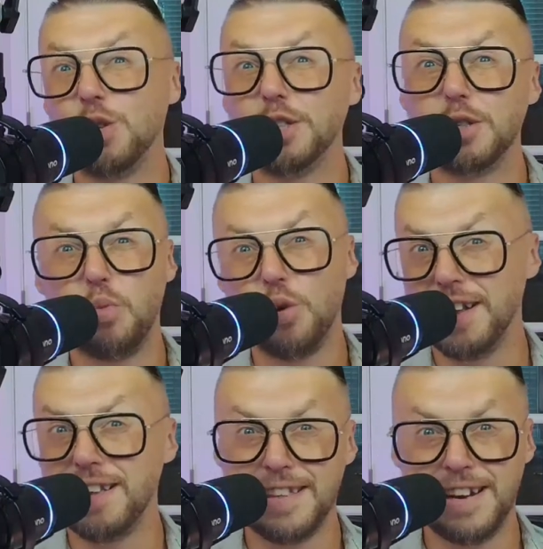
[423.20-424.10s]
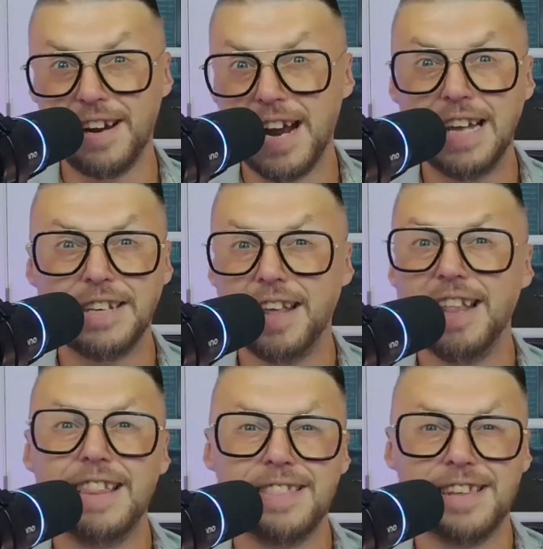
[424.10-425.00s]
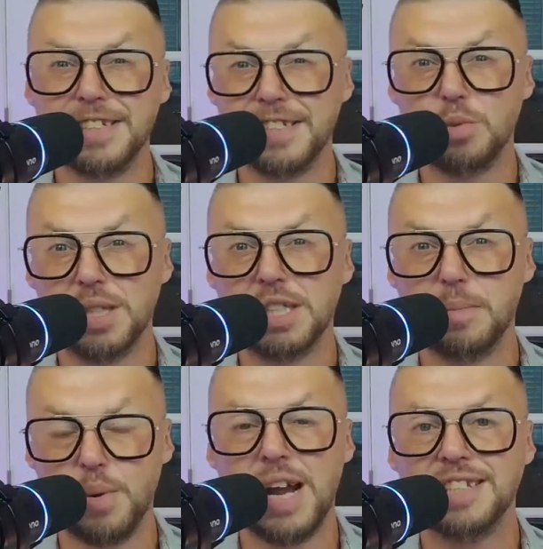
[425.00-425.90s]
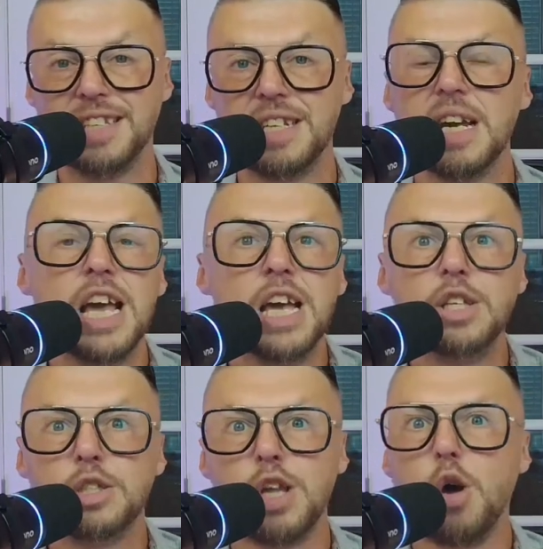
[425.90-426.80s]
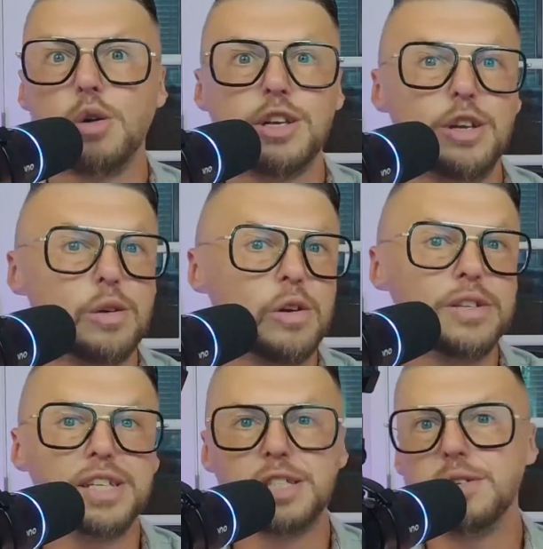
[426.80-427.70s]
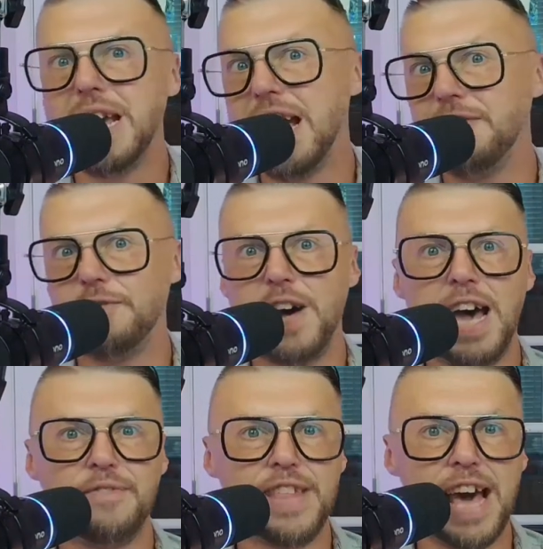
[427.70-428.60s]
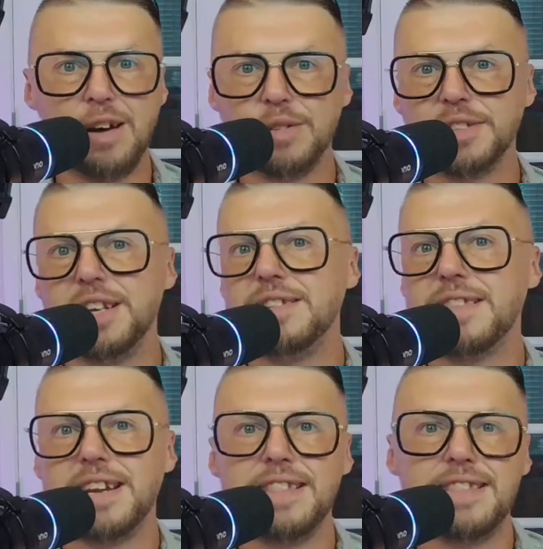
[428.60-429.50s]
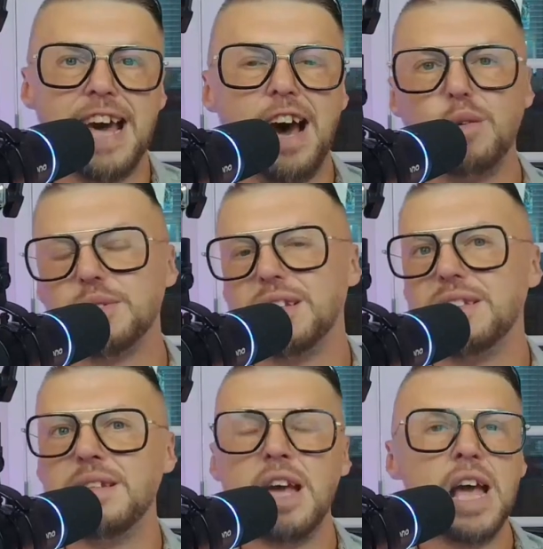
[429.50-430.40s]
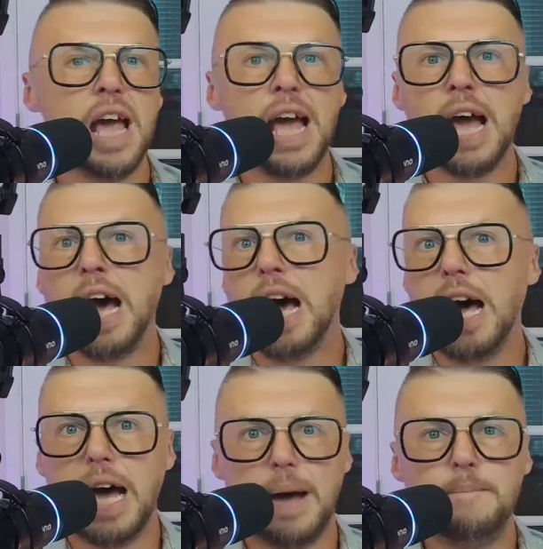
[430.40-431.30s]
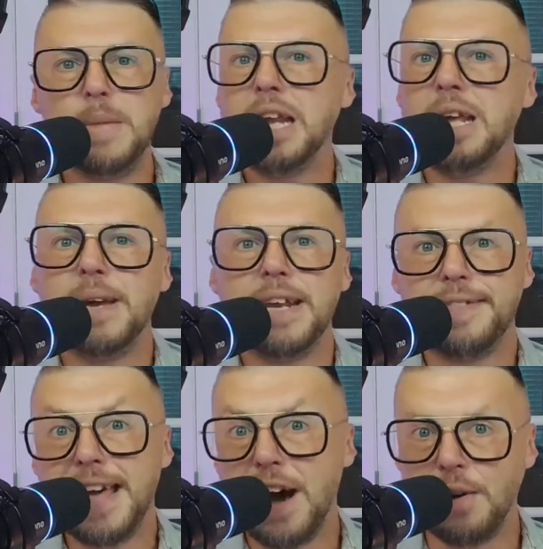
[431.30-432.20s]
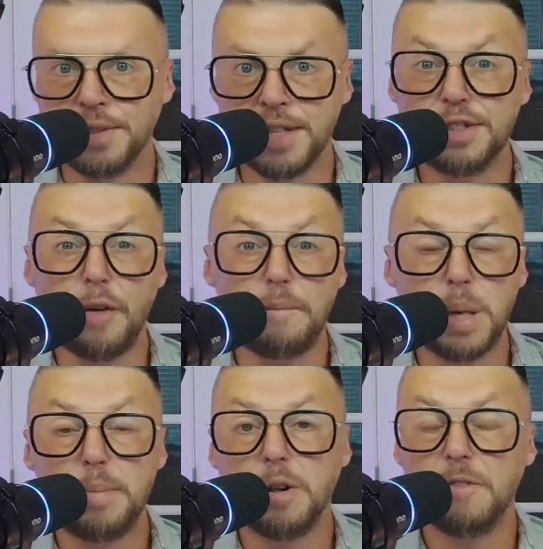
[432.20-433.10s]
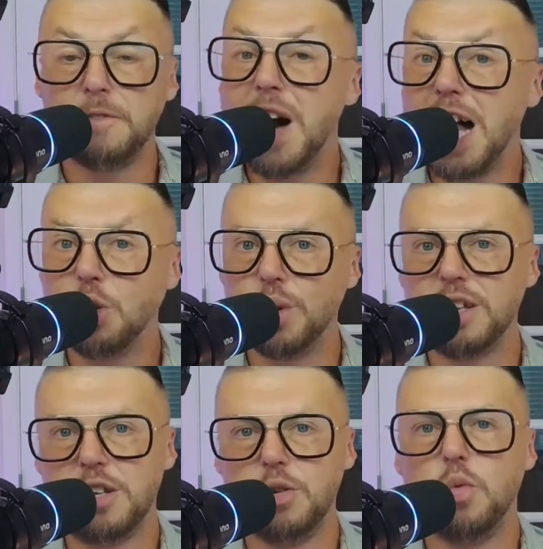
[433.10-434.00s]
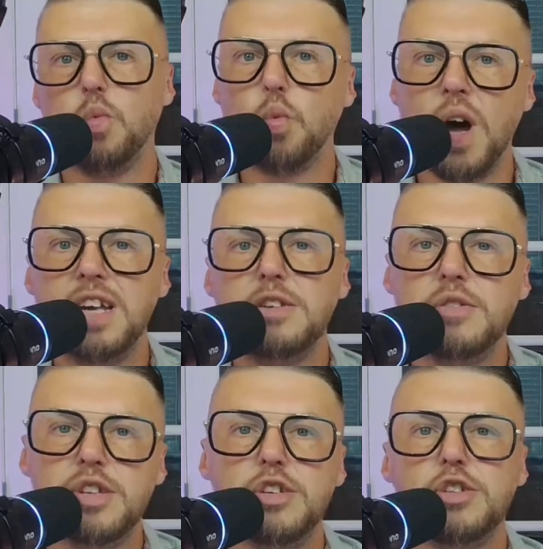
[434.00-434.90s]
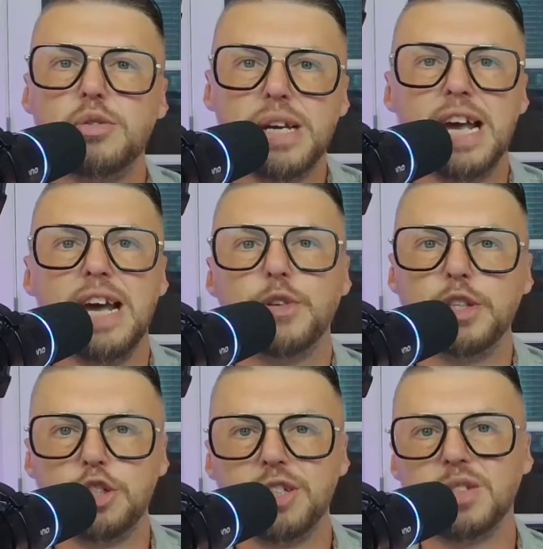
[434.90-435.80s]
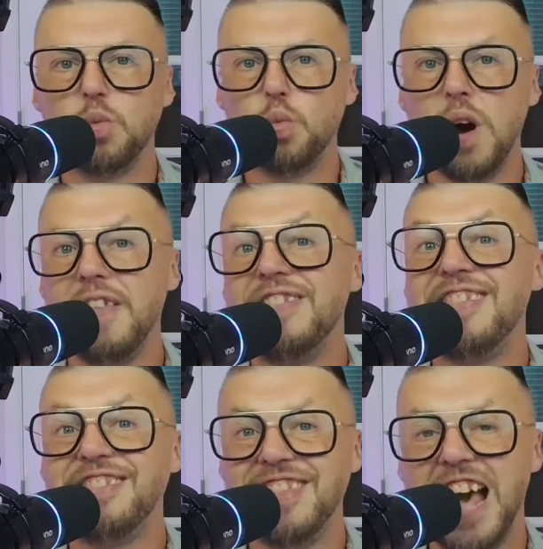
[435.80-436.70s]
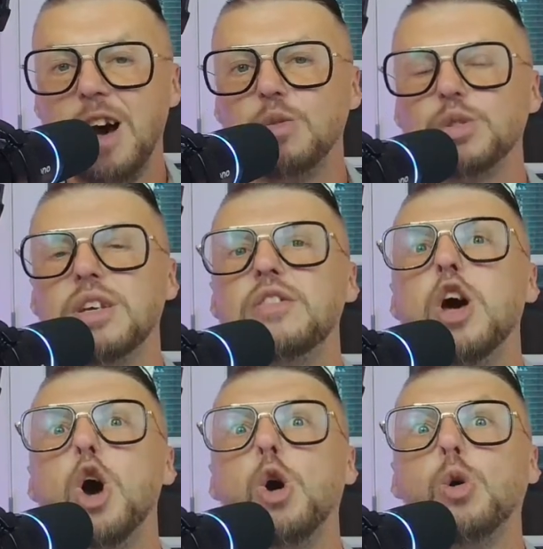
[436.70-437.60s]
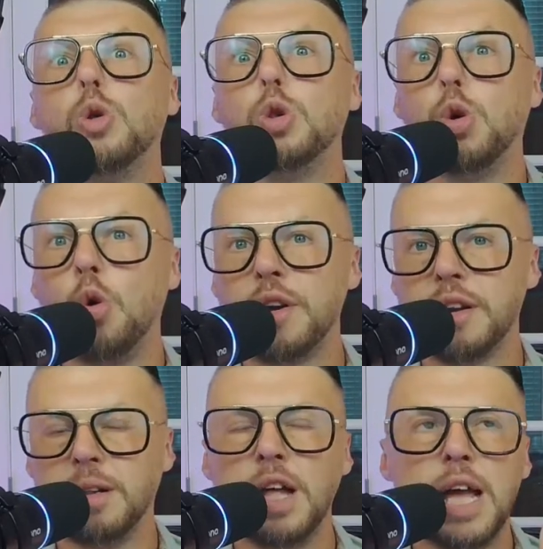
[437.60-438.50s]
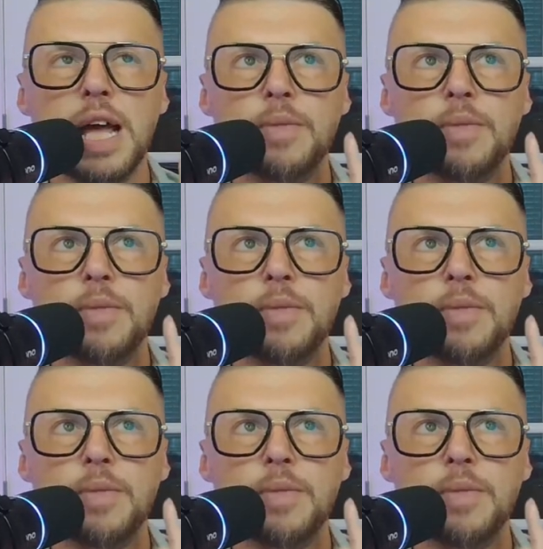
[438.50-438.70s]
supporting their content, and there is a reciprocity. So you don't need to have five thousand, three thousand, many, many thousands of people following you. What you need to have is just one thousand loyal people.